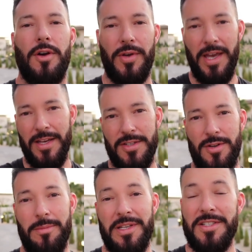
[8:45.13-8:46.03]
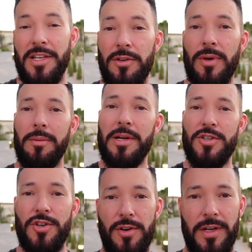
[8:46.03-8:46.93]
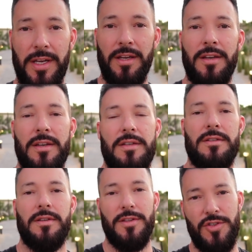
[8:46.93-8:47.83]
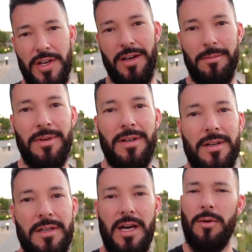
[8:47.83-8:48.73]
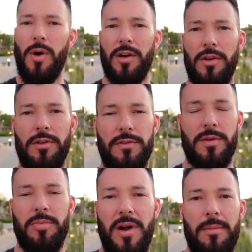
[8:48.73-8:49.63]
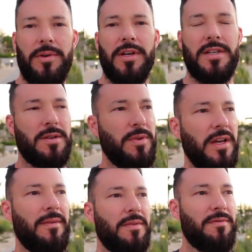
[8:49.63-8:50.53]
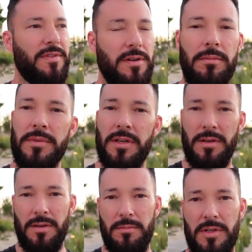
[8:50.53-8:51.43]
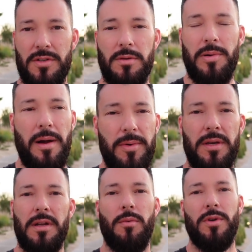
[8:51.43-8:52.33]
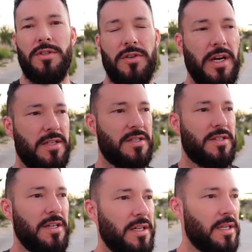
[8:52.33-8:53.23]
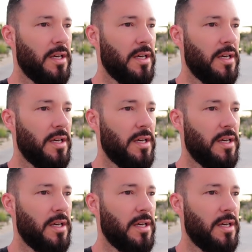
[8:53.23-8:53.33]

Okay, so I'm continuing my journey to the gym. Kind of walking all over the property because I really haven't filmed much of the property and I wanted you guys to see it.